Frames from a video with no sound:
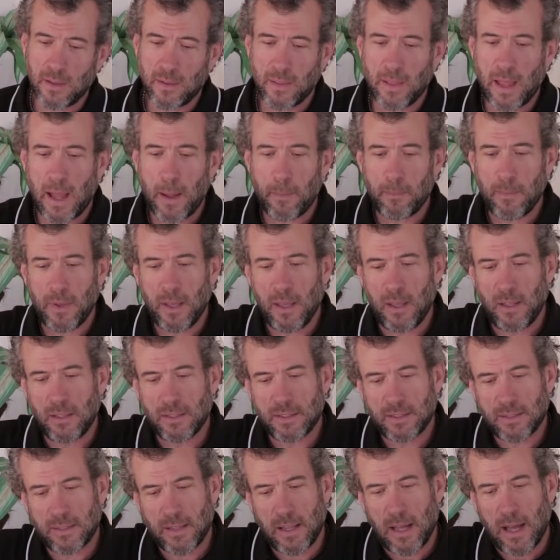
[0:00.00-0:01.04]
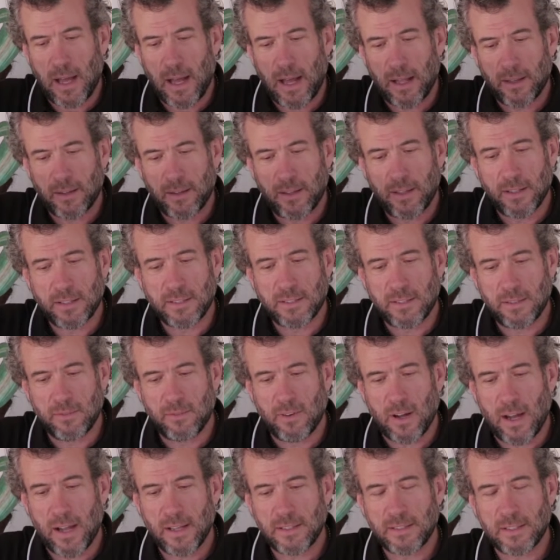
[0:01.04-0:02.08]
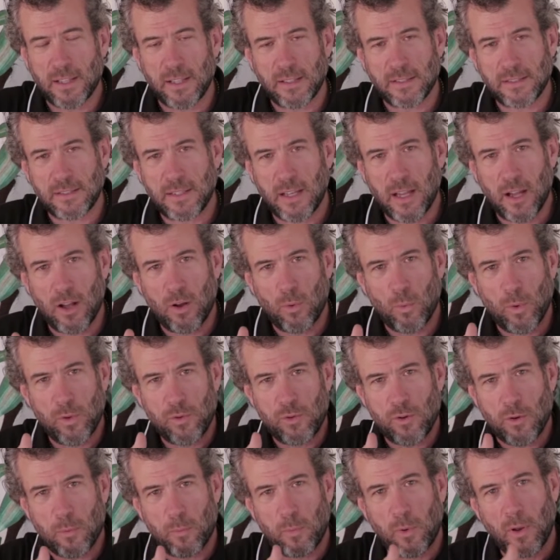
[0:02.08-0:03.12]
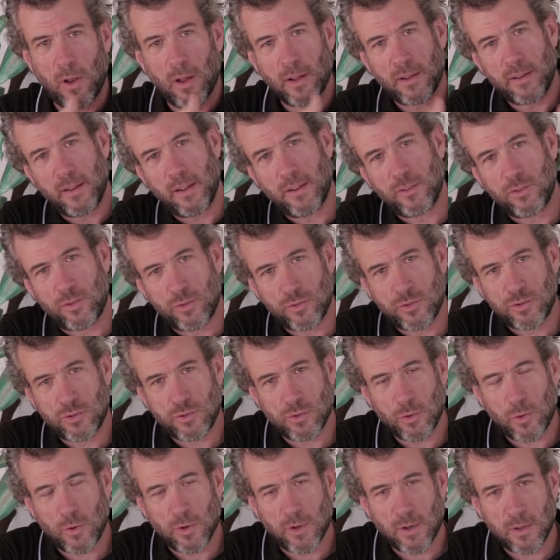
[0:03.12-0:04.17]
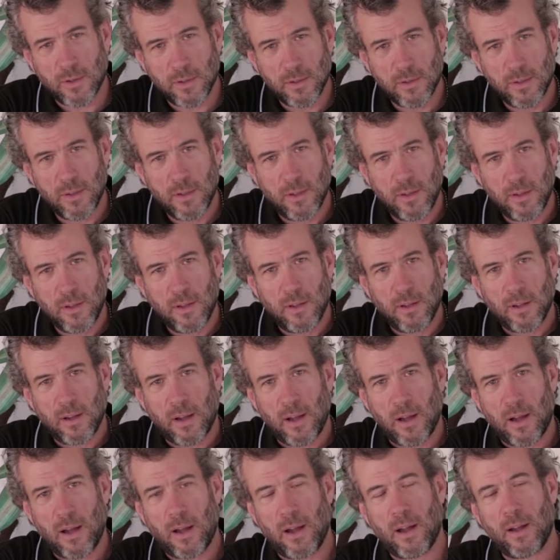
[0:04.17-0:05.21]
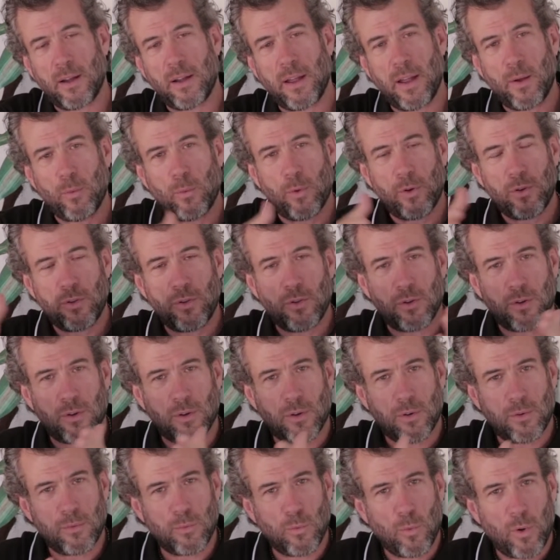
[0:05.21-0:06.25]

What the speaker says: That means that this device can tell when you're plugged into shore and when you're